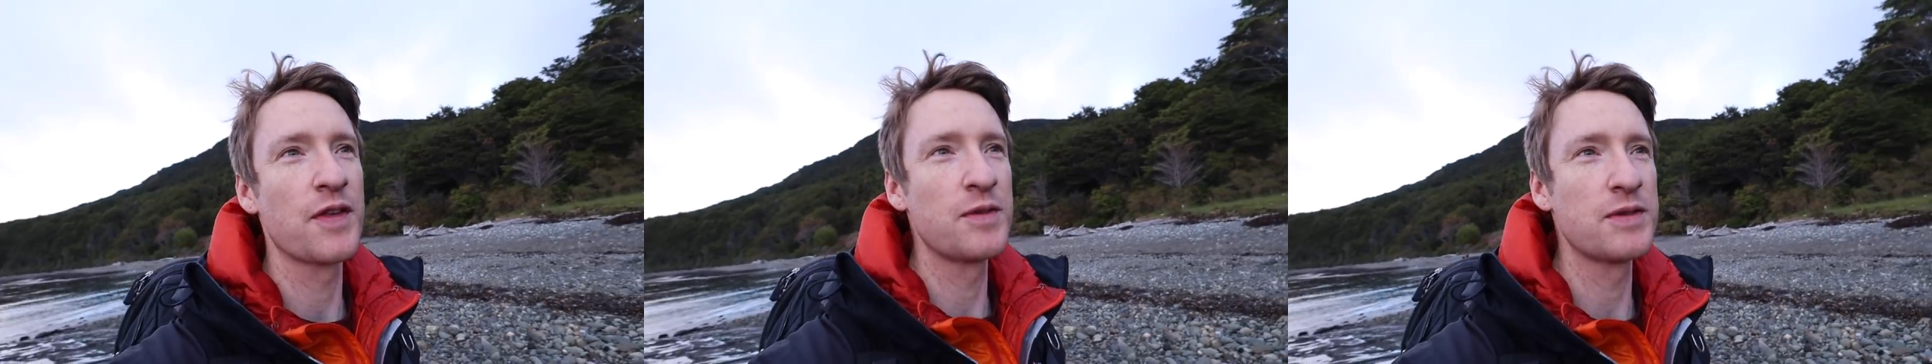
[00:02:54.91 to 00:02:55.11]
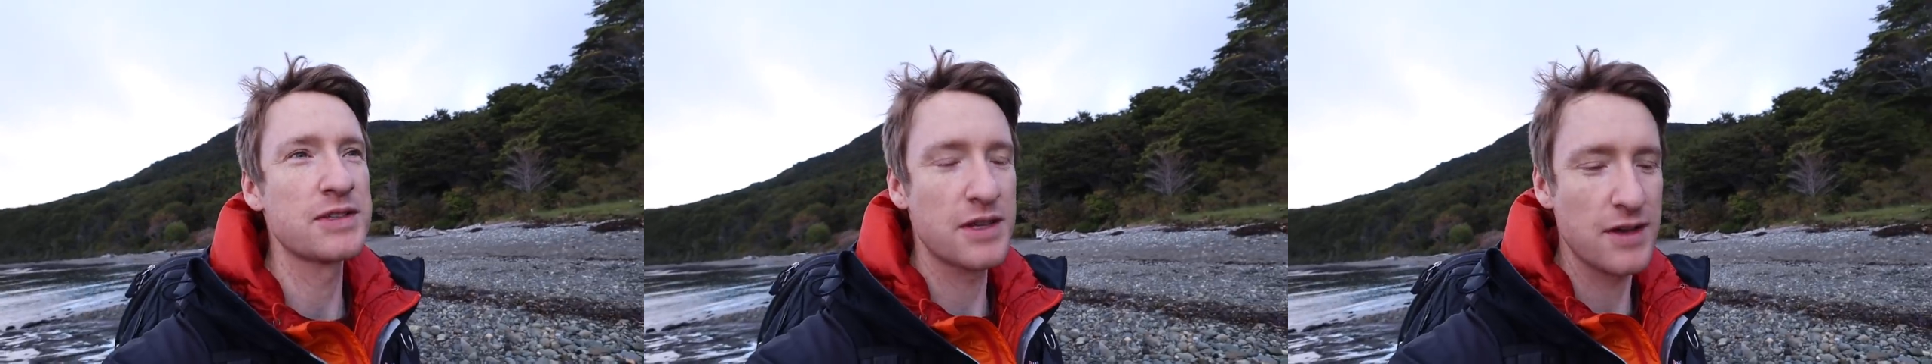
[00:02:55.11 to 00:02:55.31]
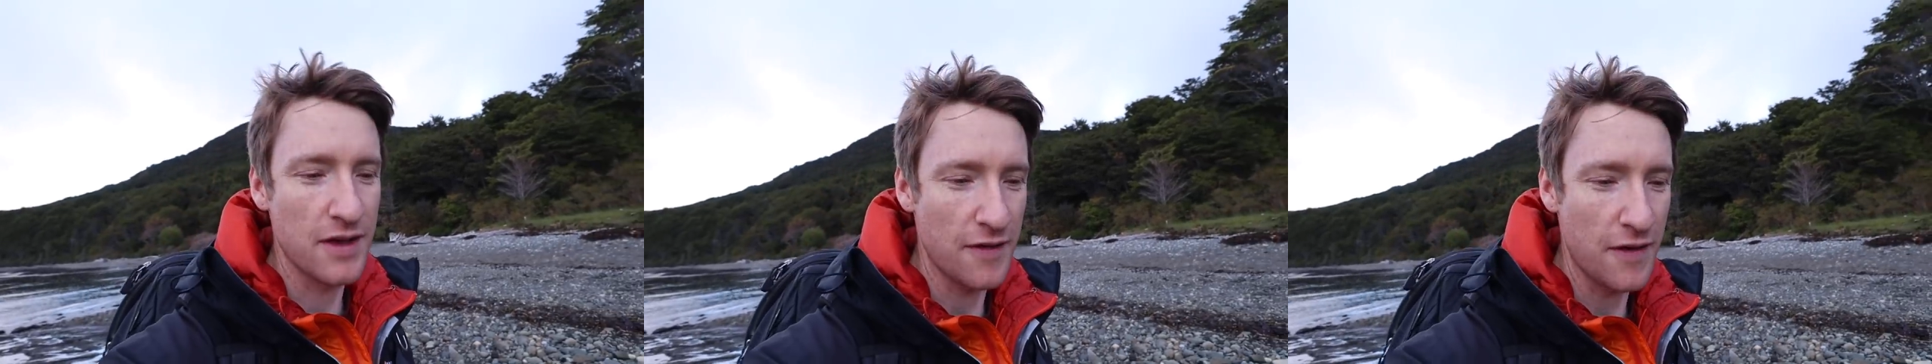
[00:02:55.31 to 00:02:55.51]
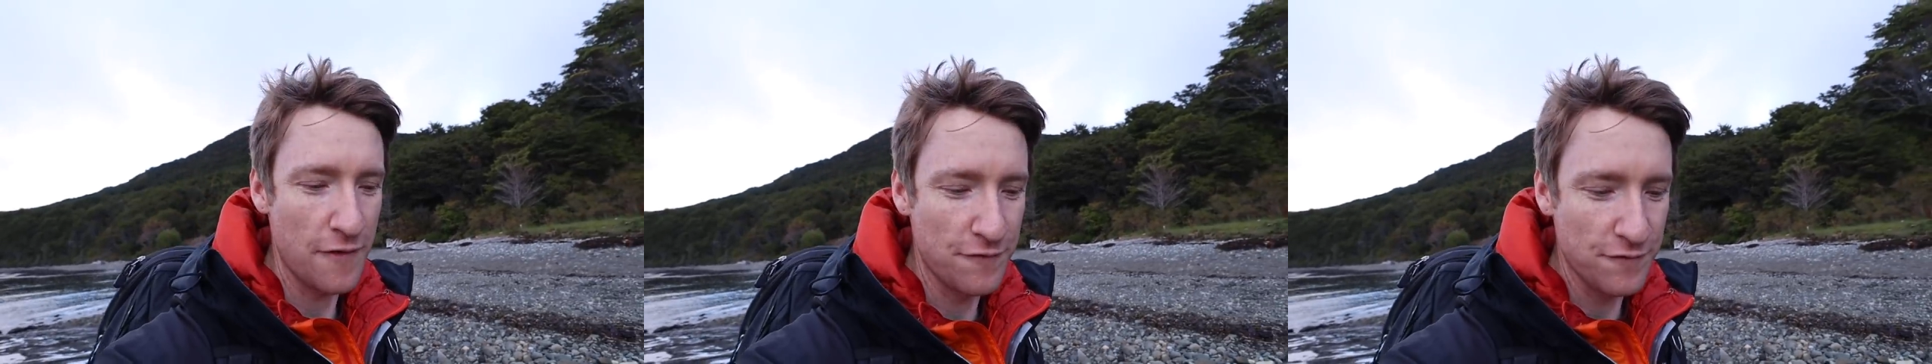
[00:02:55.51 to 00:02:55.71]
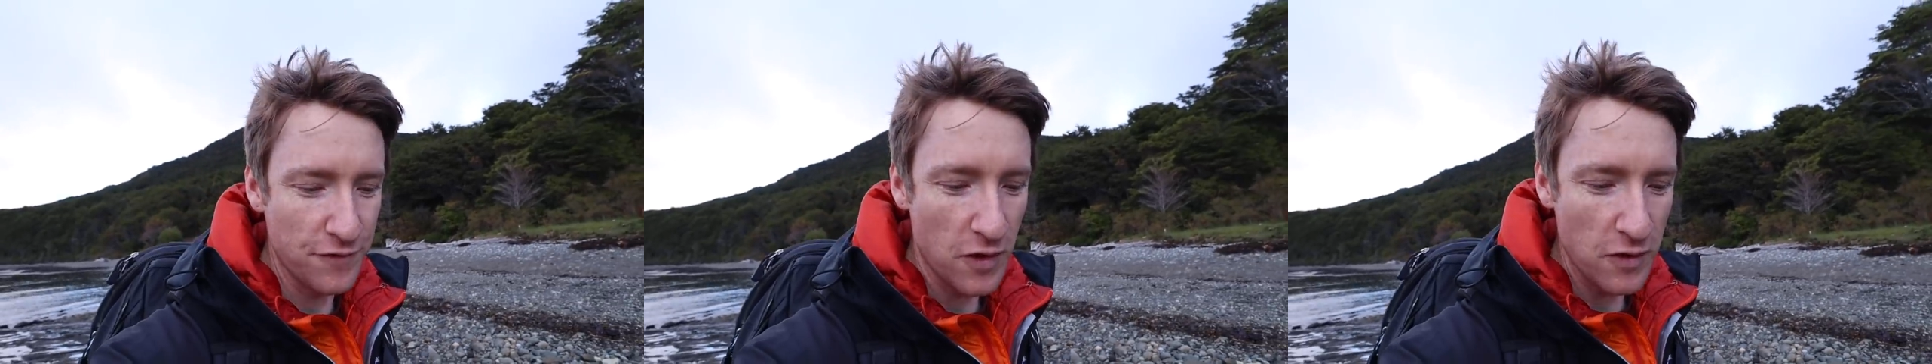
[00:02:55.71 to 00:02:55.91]
There was a
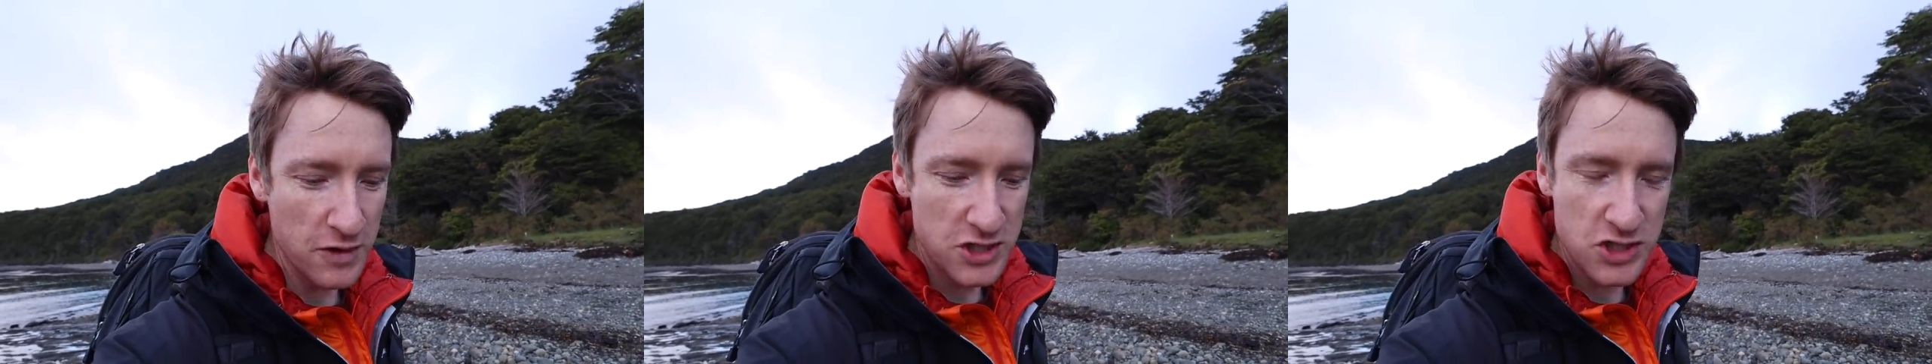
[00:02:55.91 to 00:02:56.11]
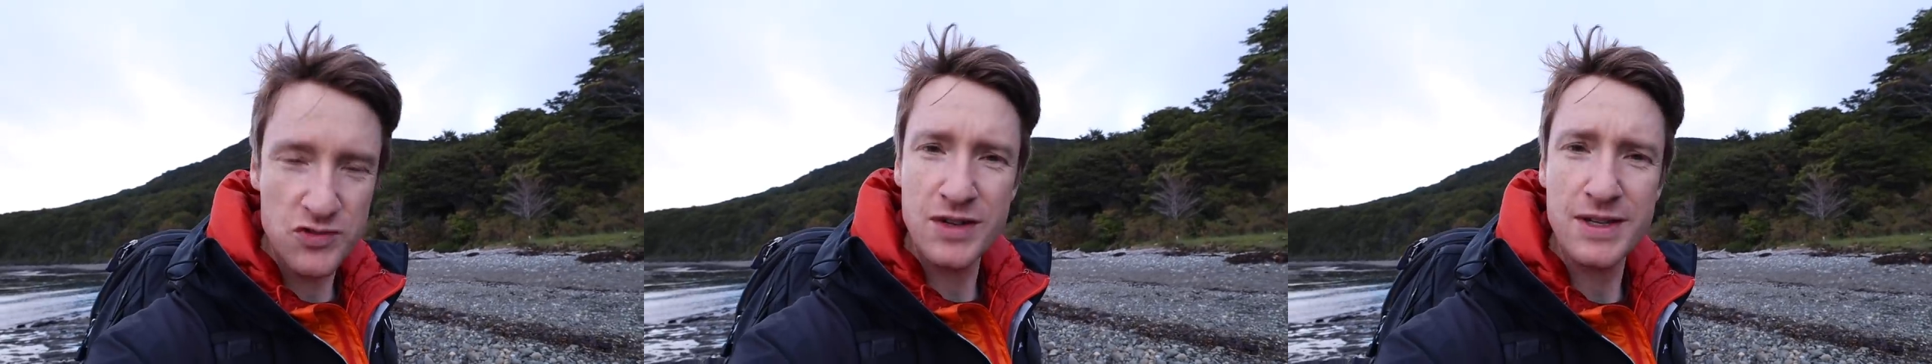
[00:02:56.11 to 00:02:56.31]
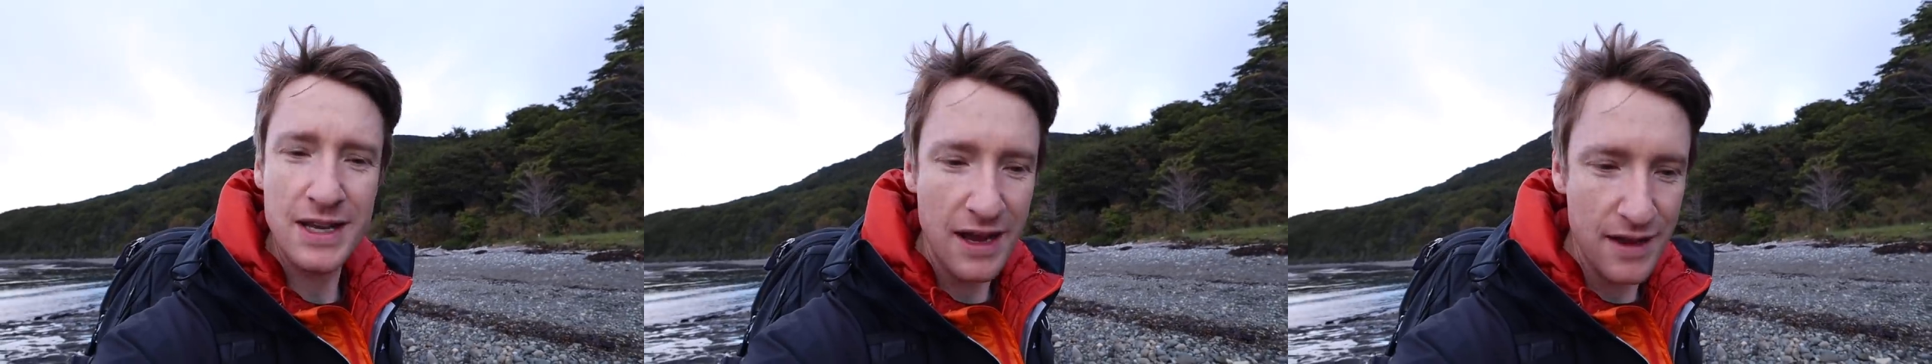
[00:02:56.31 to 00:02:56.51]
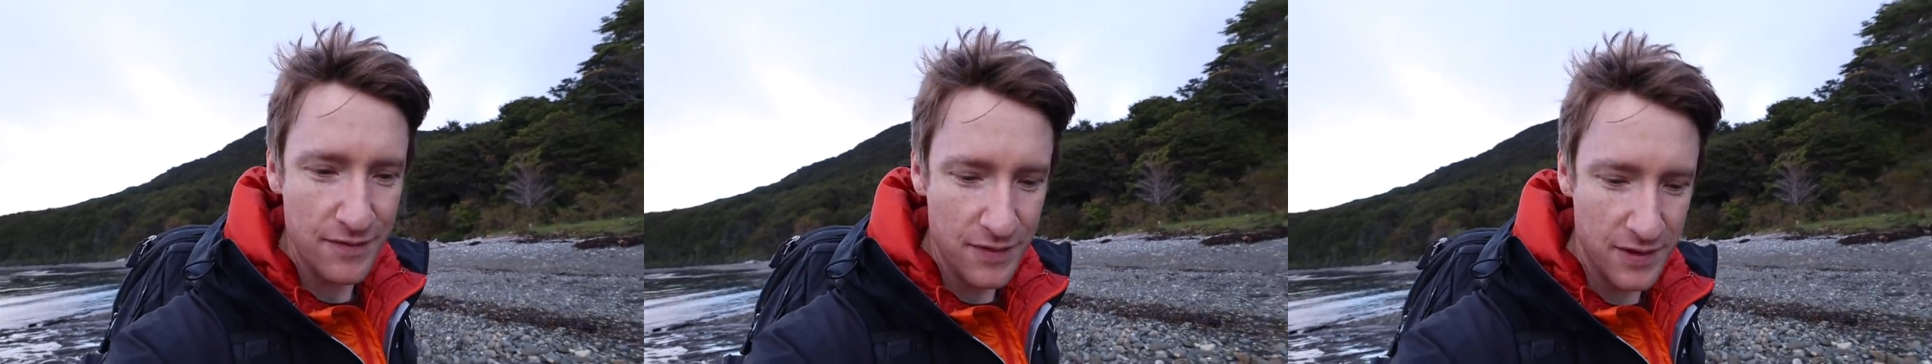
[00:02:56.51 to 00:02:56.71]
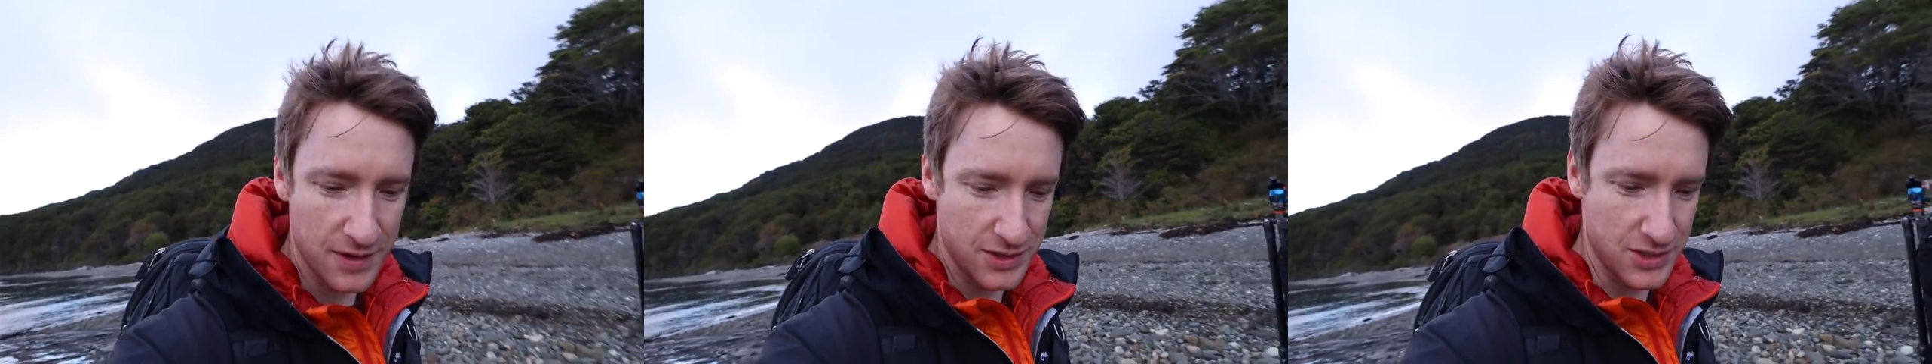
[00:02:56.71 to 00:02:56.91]
forestry
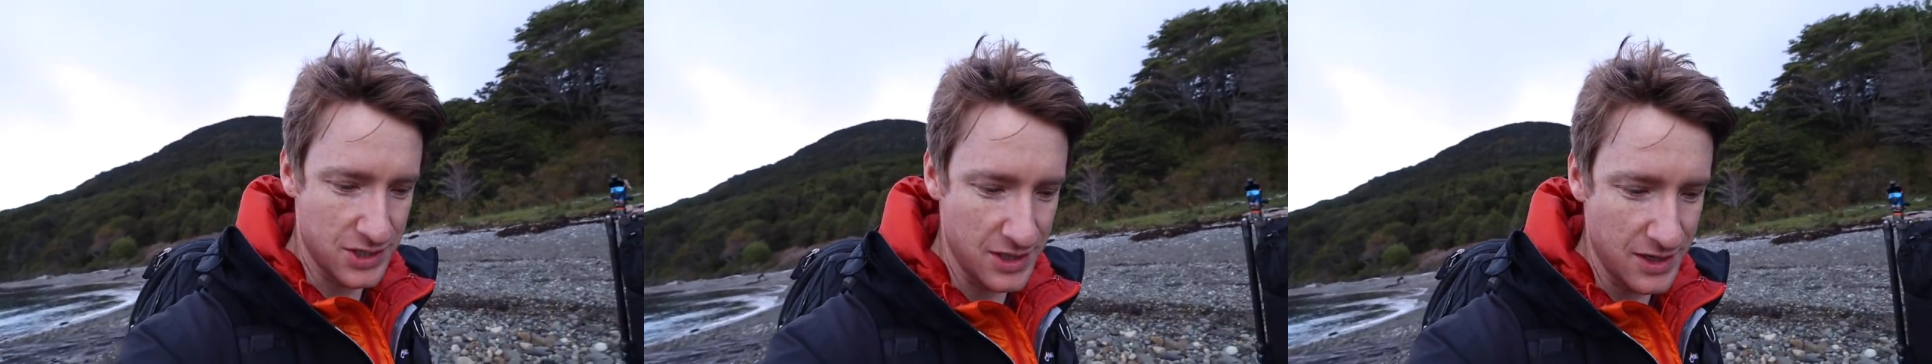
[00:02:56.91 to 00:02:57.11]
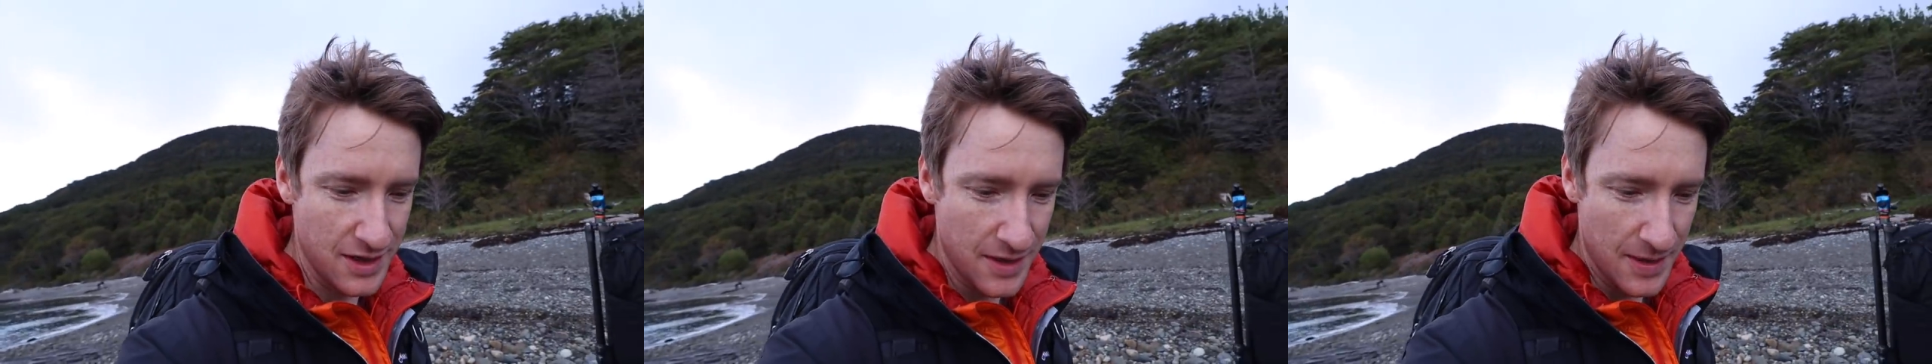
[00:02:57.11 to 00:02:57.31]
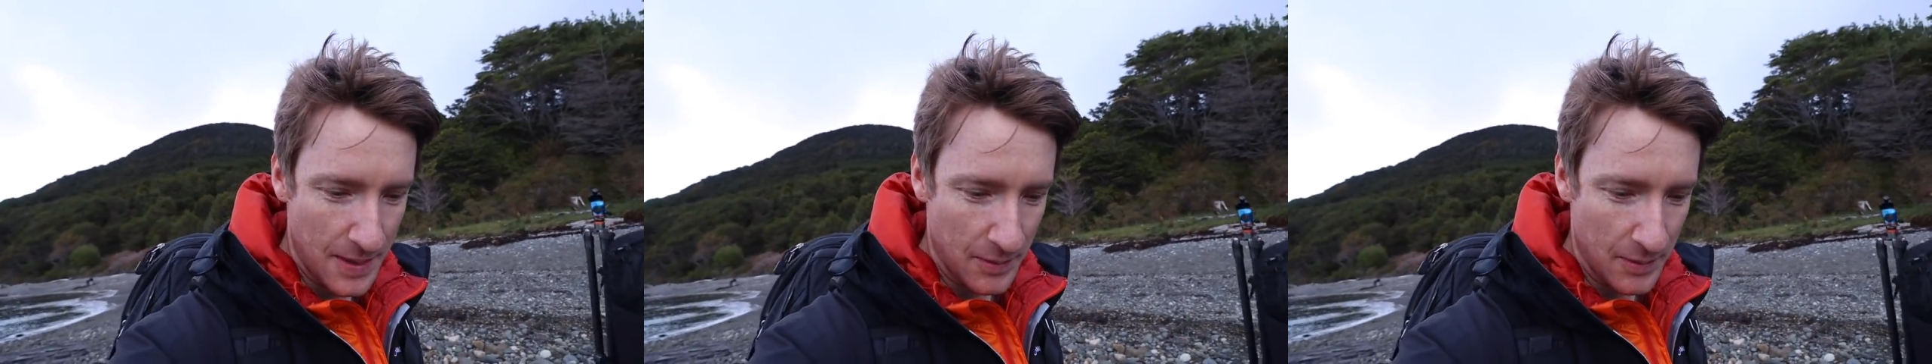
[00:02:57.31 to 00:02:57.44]
diversion